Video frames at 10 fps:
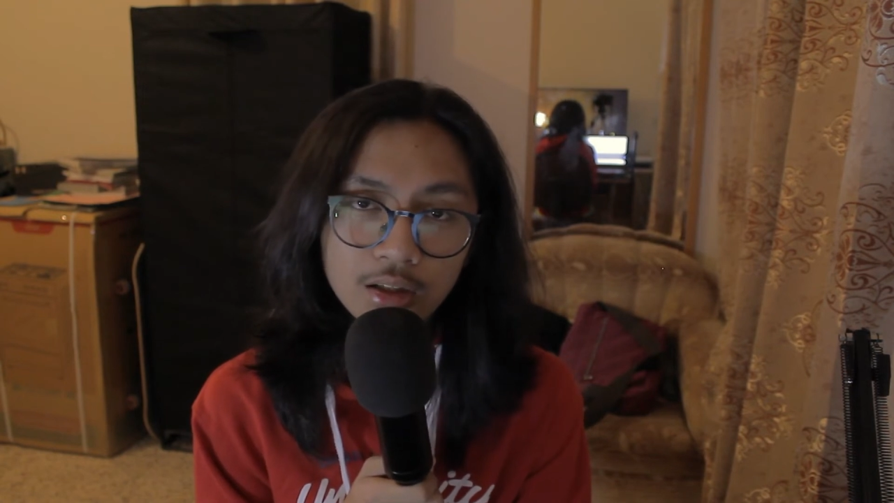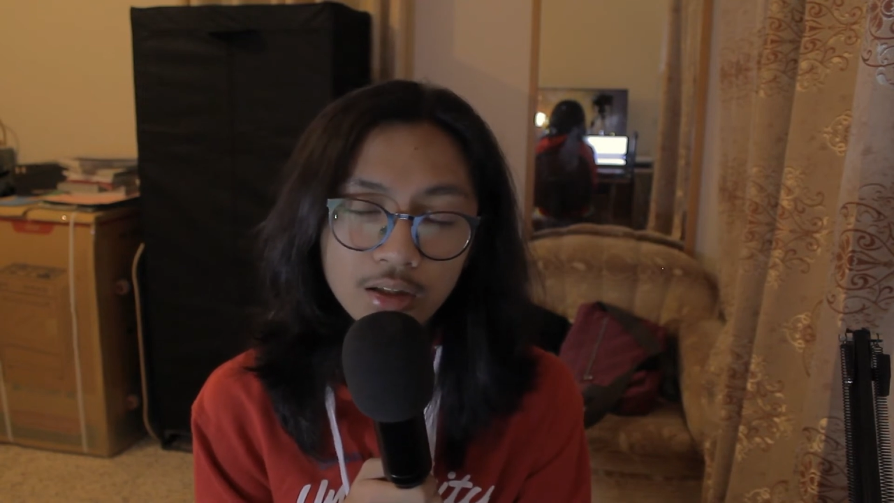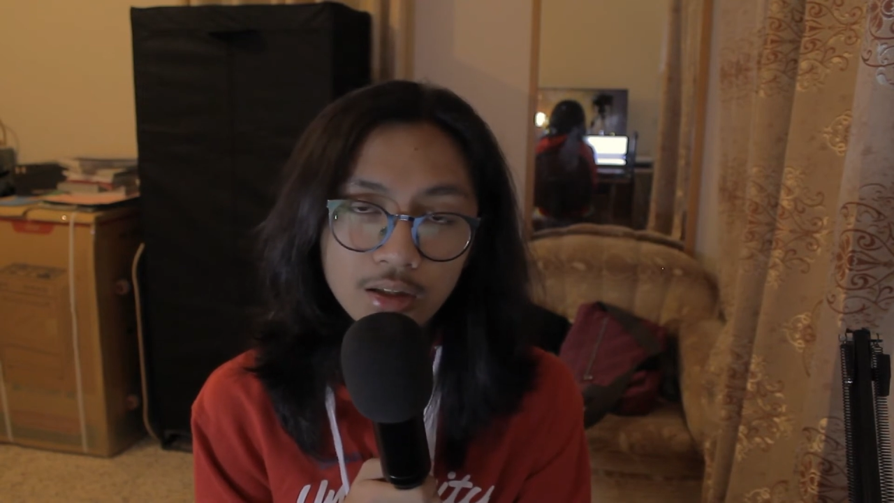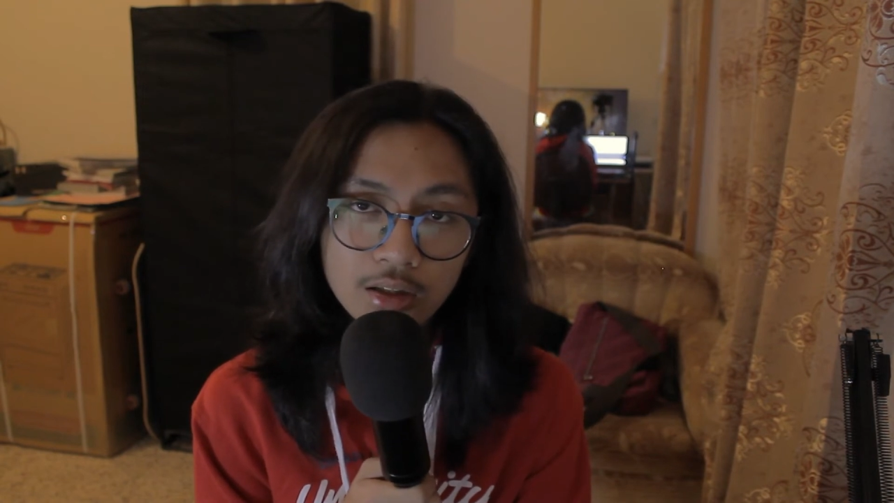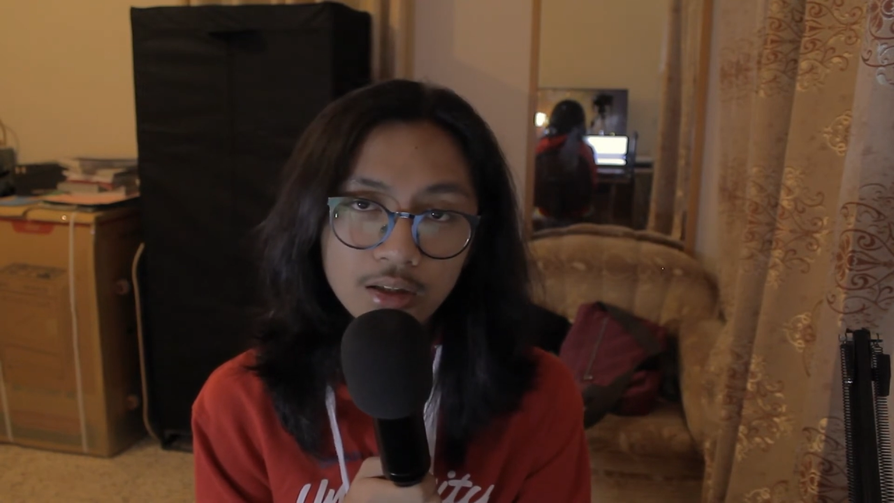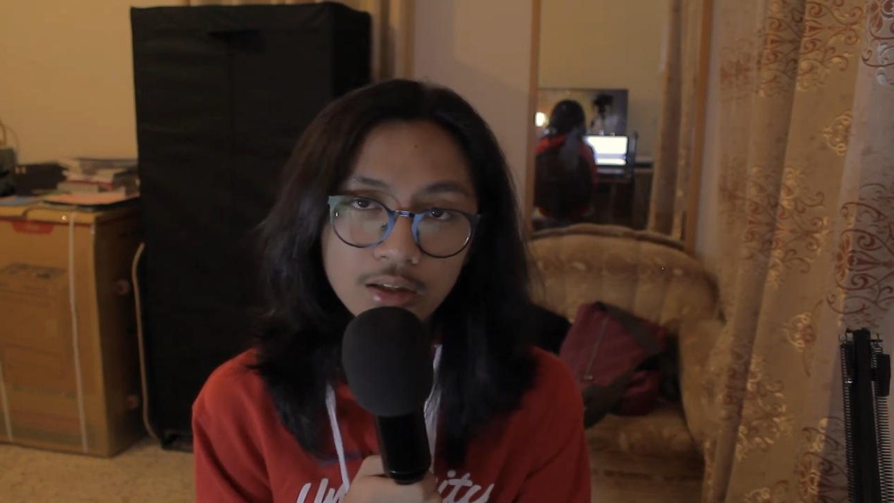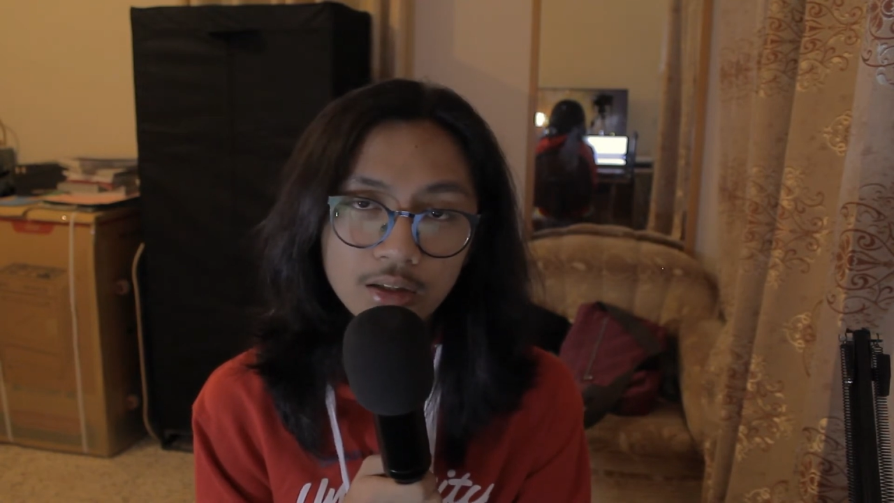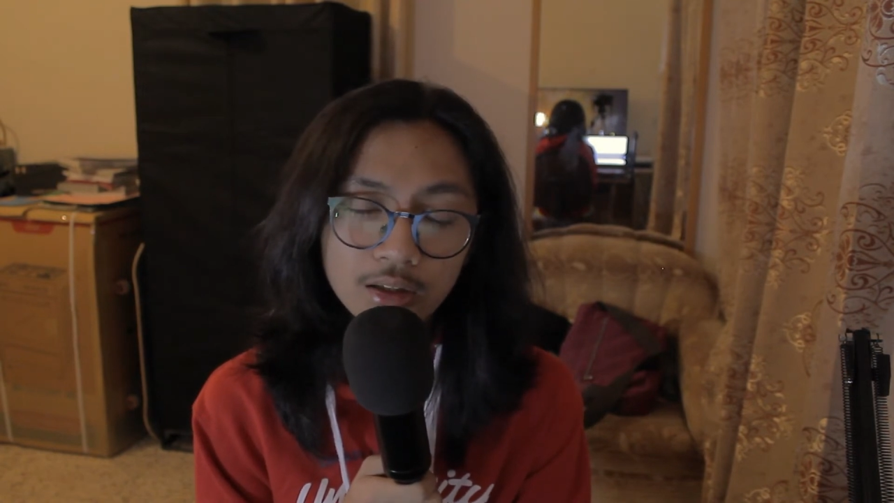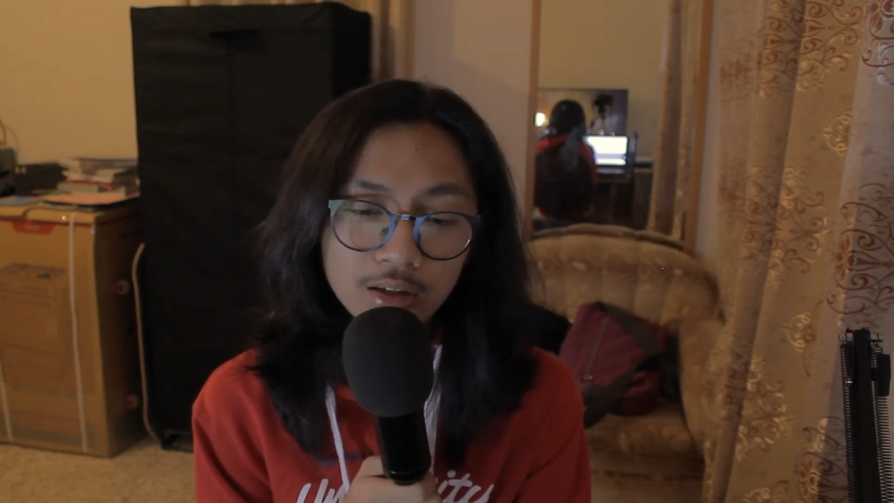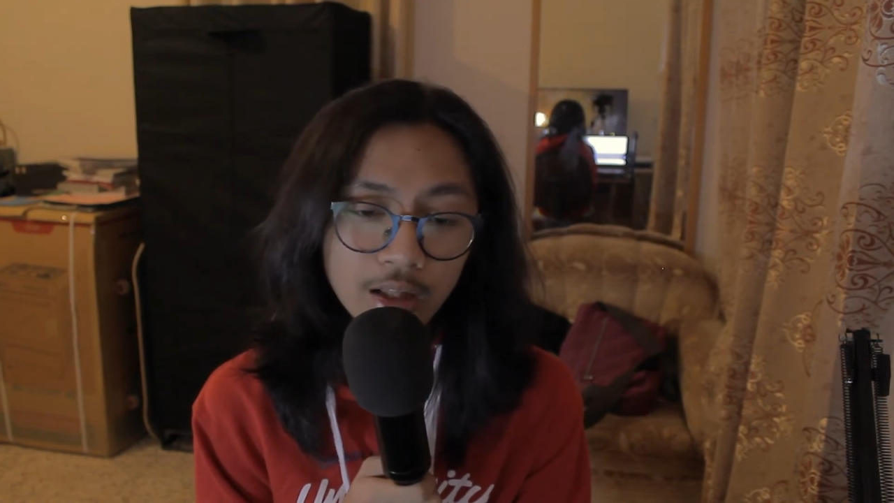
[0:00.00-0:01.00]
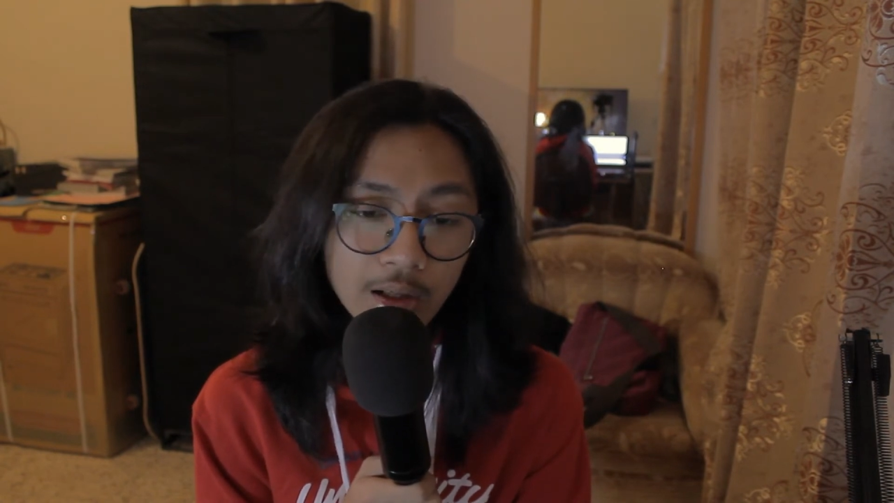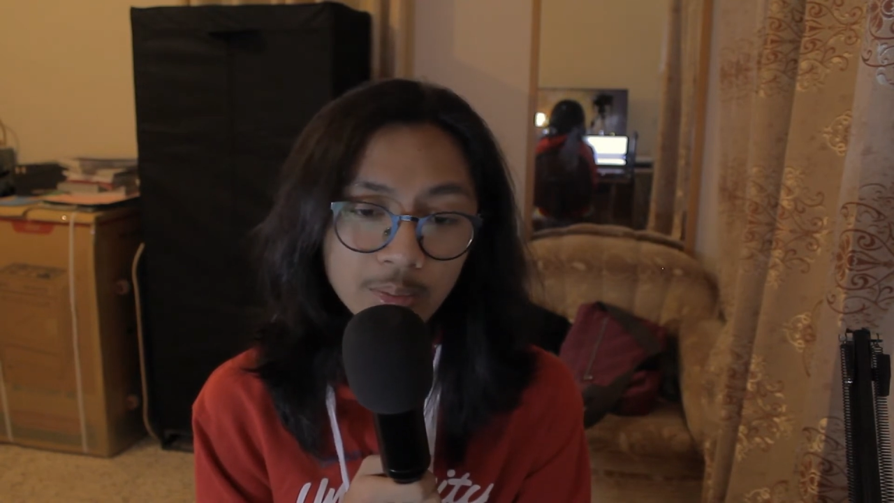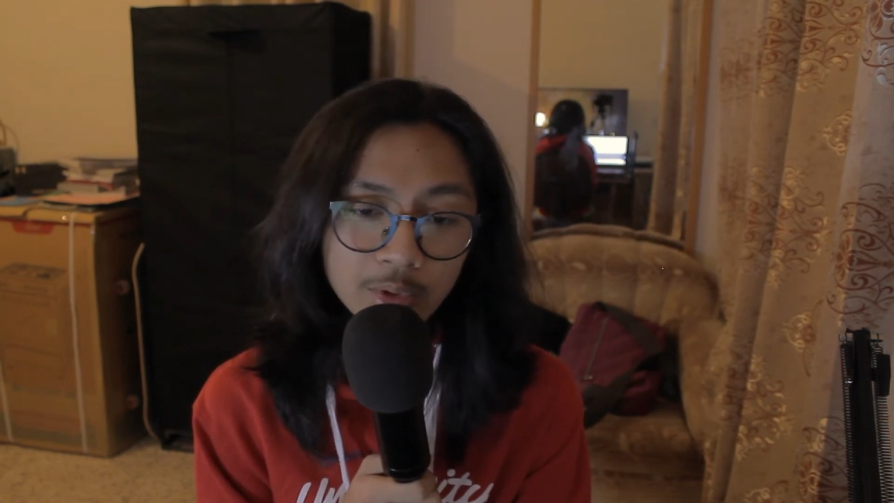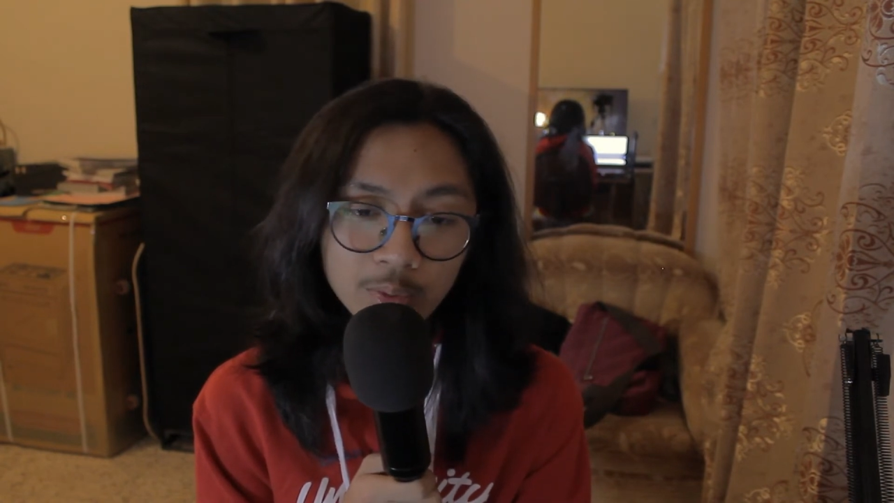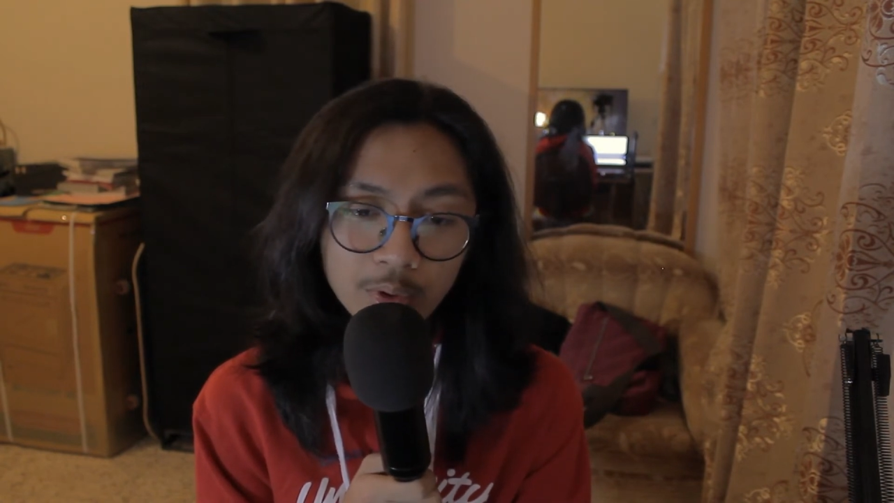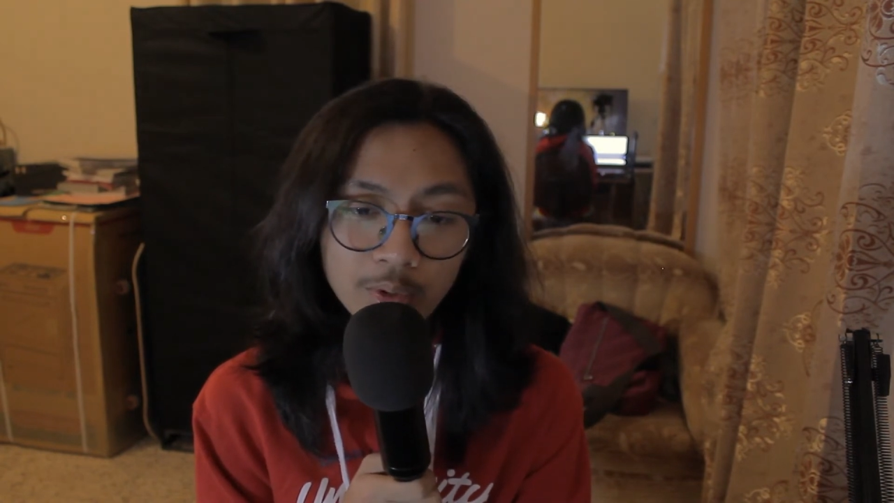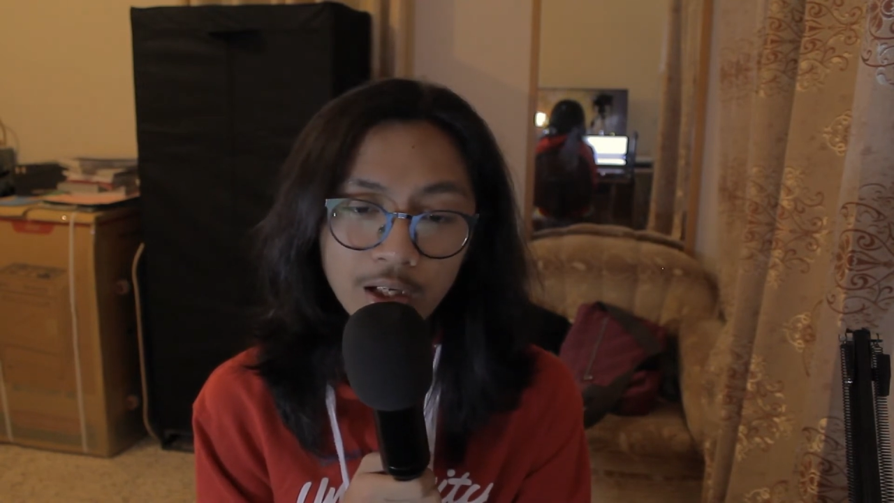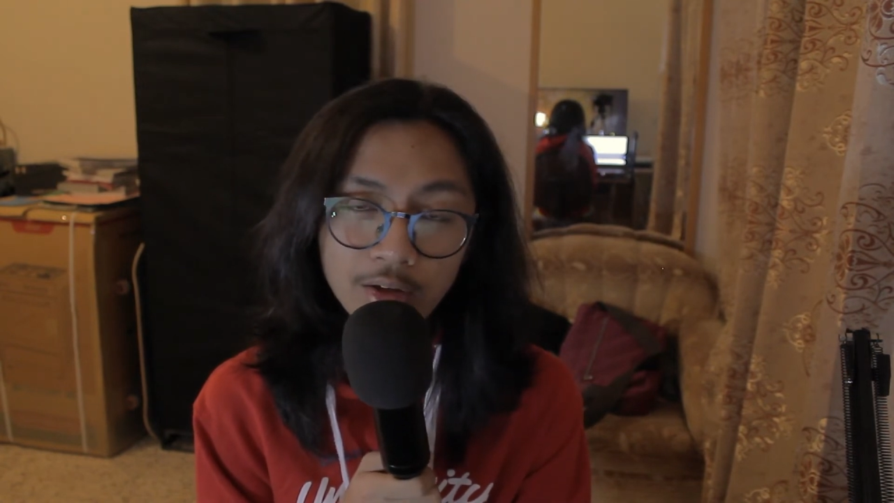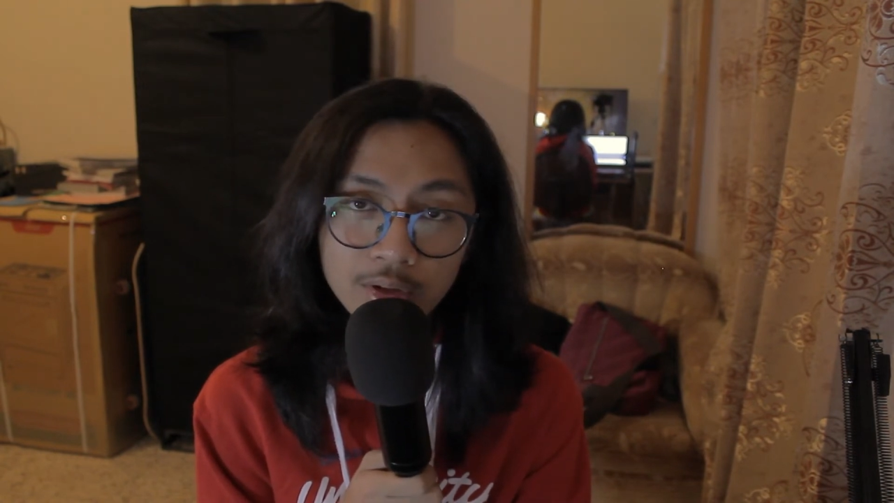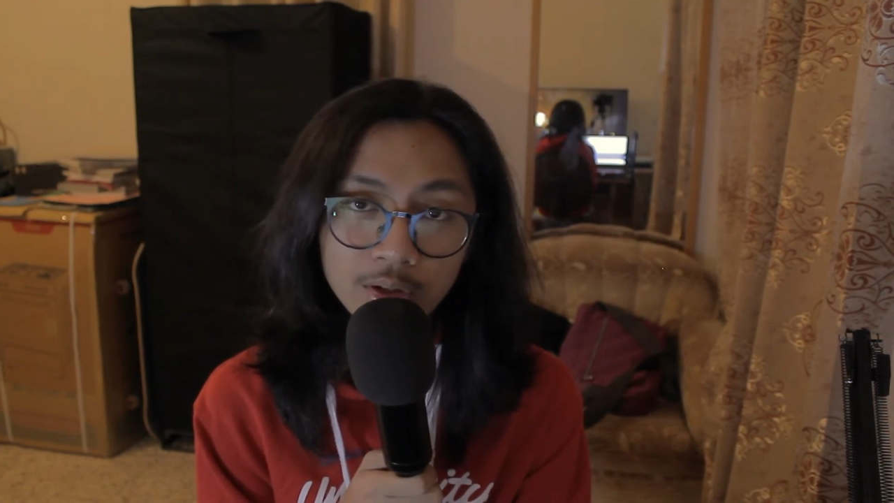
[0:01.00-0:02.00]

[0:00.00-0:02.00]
times where we have